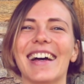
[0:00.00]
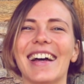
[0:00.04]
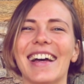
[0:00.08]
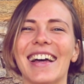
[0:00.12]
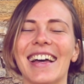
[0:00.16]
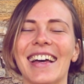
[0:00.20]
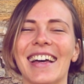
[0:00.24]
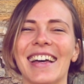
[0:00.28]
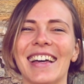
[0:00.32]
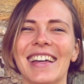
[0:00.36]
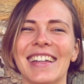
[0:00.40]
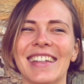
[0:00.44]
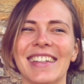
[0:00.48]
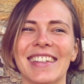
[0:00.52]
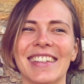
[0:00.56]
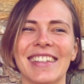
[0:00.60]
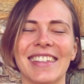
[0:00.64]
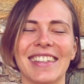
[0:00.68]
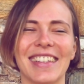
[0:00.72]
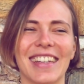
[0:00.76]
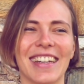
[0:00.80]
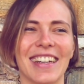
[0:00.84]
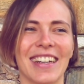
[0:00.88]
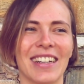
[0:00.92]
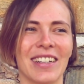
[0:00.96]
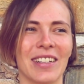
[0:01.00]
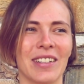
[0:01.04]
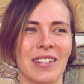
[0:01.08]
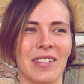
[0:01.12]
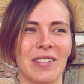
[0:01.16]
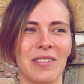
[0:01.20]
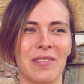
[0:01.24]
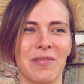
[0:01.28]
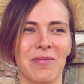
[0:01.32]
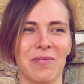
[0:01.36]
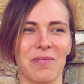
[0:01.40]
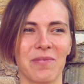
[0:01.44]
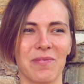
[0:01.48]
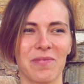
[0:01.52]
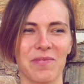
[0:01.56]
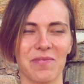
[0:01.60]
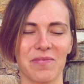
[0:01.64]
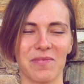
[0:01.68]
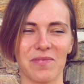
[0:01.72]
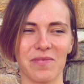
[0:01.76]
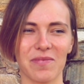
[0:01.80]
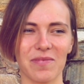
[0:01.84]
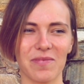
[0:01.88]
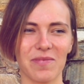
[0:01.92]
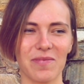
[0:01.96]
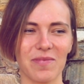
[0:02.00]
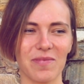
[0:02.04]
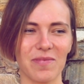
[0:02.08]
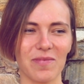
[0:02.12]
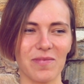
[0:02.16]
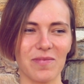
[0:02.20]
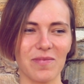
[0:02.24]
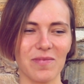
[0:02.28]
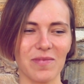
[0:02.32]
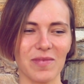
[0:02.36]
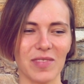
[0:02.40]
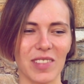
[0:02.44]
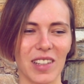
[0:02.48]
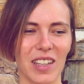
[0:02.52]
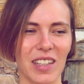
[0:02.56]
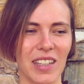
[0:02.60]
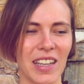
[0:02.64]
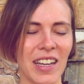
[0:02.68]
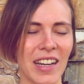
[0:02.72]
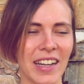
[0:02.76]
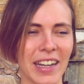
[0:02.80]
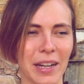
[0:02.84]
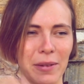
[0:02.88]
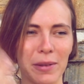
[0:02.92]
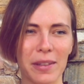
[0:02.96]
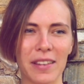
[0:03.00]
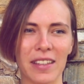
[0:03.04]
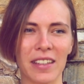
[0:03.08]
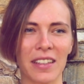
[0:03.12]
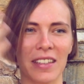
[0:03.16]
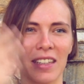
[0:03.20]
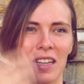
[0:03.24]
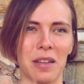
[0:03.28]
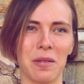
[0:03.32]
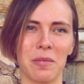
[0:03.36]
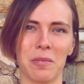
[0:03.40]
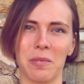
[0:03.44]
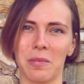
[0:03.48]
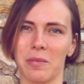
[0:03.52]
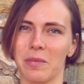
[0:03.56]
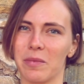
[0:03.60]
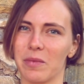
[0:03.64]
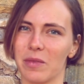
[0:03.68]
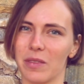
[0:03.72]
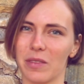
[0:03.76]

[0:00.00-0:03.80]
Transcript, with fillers: and um, yeah, everything came